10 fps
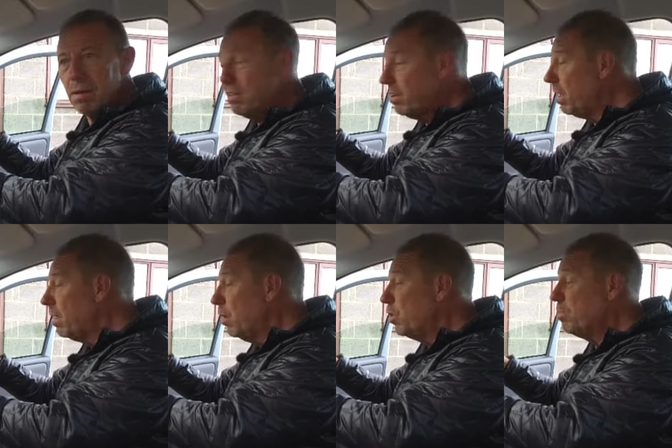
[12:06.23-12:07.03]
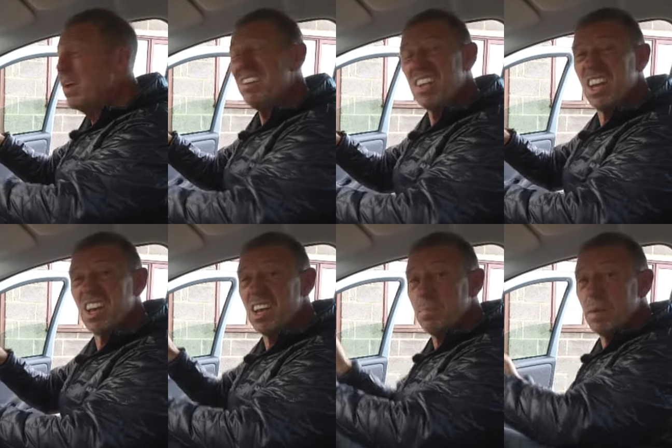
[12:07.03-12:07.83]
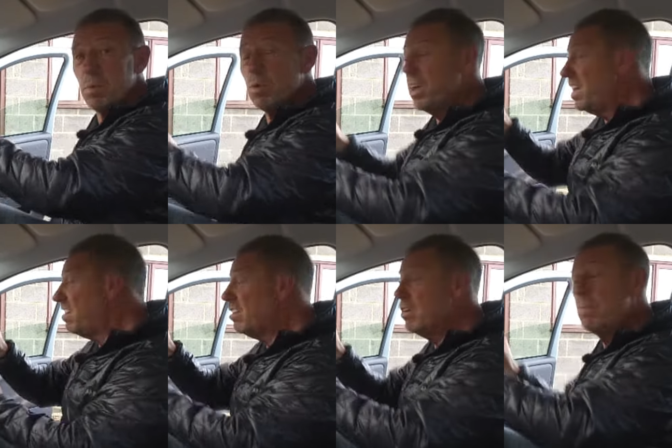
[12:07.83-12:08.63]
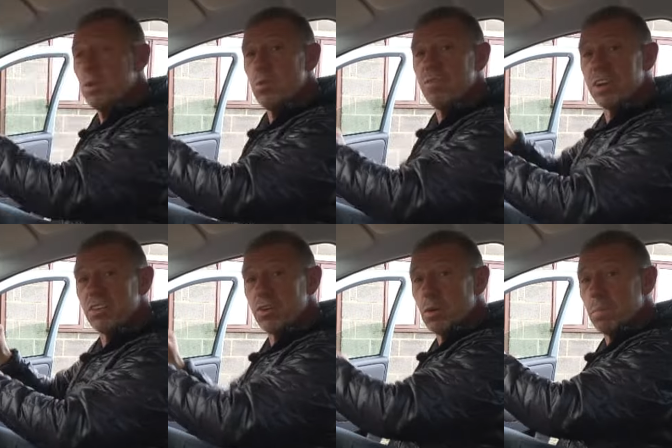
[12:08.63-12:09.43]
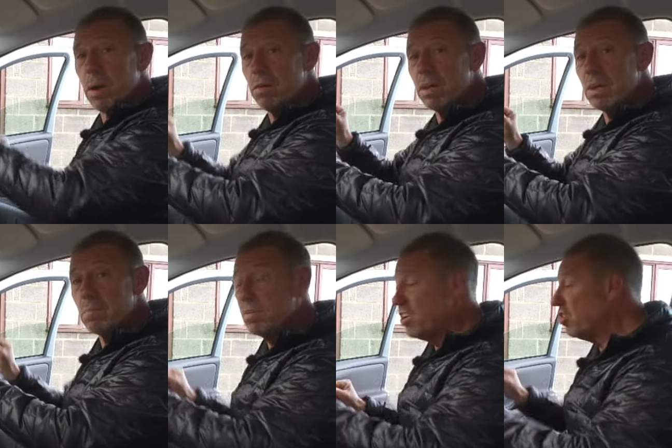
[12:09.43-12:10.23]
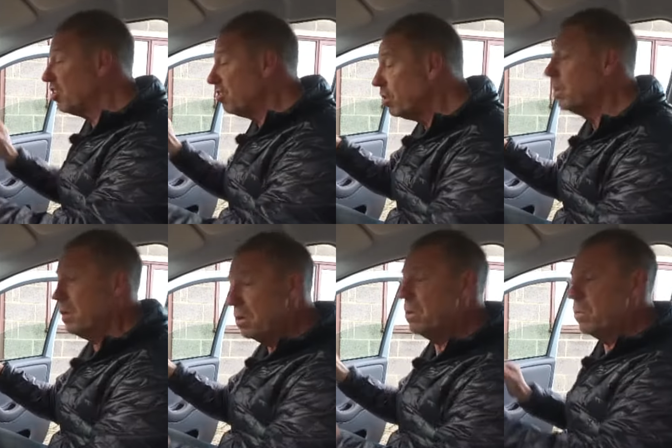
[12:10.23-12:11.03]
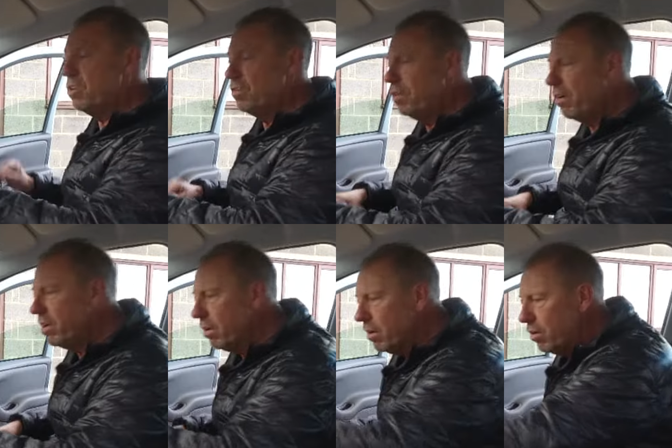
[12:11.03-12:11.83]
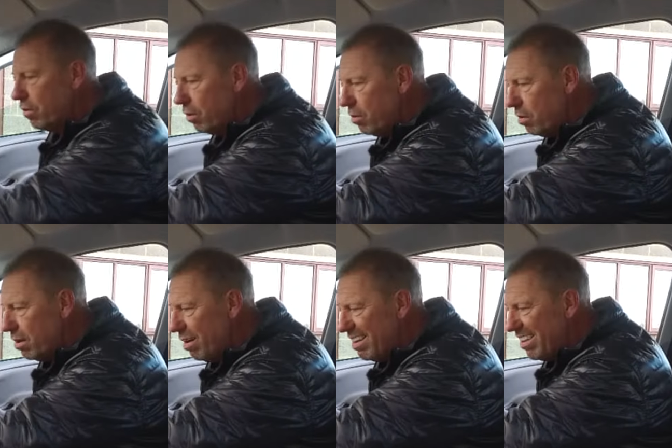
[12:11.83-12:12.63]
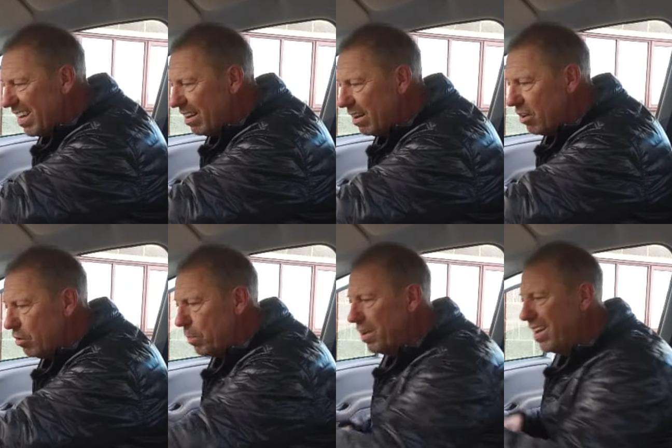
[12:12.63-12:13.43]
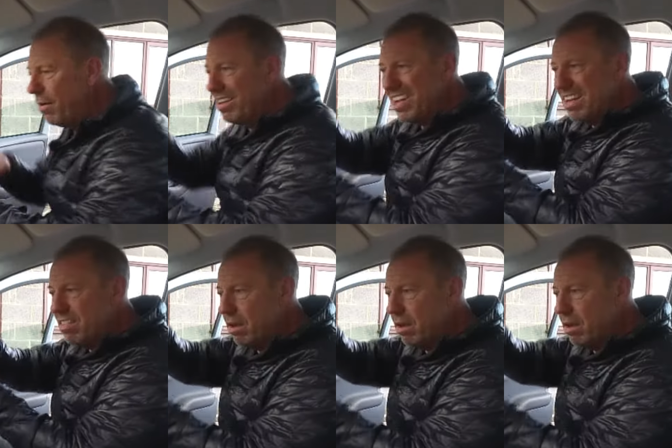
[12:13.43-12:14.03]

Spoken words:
lighter, which makes it a little bit more easy to maneuver into your parking positions, which is very good. You've got your lighting adjustment. Now, as in the